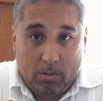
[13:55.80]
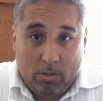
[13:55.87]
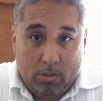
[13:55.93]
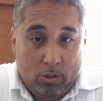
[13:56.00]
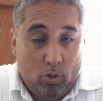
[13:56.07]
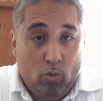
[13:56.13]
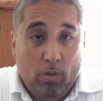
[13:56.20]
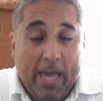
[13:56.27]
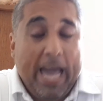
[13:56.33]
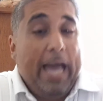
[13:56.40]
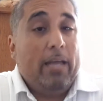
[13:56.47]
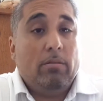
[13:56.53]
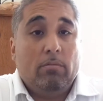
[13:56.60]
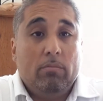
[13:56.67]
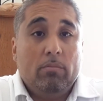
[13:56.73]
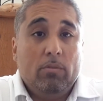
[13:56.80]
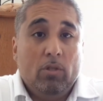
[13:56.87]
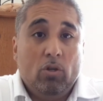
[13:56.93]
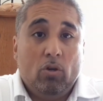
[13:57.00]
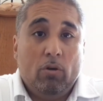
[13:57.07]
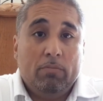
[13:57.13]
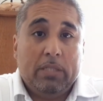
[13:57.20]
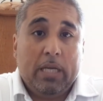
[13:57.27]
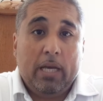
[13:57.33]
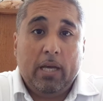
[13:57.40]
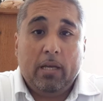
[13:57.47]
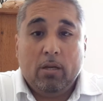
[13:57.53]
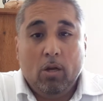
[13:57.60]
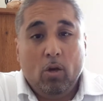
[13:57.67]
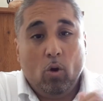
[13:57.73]
do that. You know what I'm
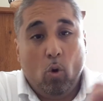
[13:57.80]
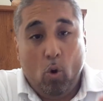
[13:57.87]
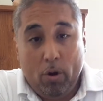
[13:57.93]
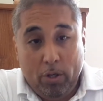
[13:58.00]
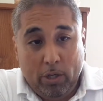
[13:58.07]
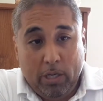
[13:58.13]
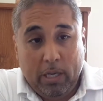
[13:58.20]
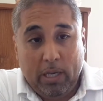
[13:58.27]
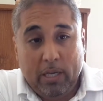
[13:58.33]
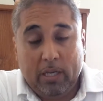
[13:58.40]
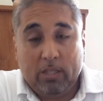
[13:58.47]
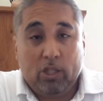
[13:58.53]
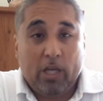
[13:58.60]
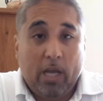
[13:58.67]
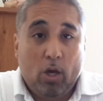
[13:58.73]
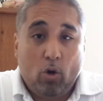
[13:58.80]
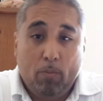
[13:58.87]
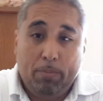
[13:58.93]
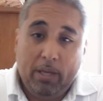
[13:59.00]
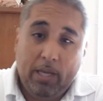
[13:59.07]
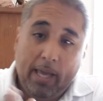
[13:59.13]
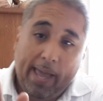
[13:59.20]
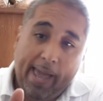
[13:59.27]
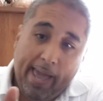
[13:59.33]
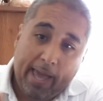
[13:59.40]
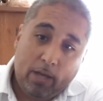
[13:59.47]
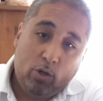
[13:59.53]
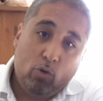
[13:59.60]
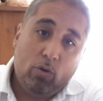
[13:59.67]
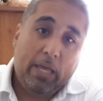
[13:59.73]
saying? Or you could get a job
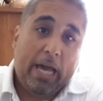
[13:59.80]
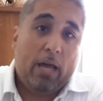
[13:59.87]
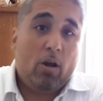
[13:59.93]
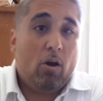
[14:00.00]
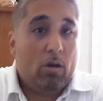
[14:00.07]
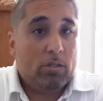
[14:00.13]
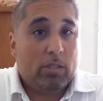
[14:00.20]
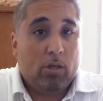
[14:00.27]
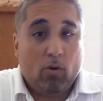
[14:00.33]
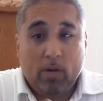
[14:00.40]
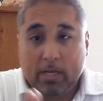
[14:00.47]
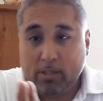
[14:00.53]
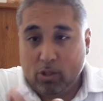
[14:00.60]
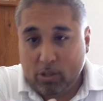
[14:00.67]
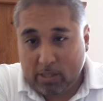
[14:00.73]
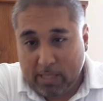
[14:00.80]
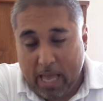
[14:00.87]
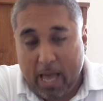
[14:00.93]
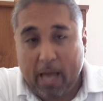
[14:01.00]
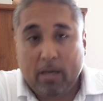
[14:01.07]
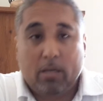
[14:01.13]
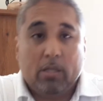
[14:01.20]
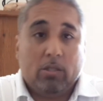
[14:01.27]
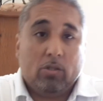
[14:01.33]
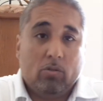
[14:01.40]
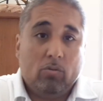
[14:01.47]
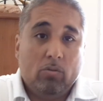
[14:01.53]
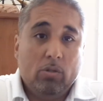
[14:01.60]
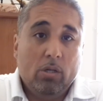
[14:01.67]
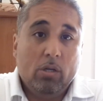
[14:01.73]
and do that also as your side
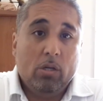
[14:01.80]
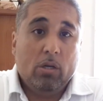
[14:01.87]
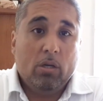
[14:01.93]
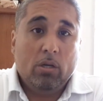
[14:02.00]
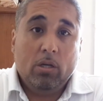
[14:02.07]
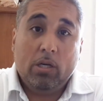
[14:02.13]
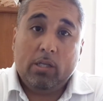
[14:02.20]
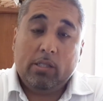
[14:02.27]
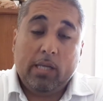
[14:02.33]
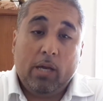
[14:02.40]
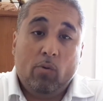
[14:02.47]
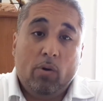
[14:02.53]
hustle. You understand what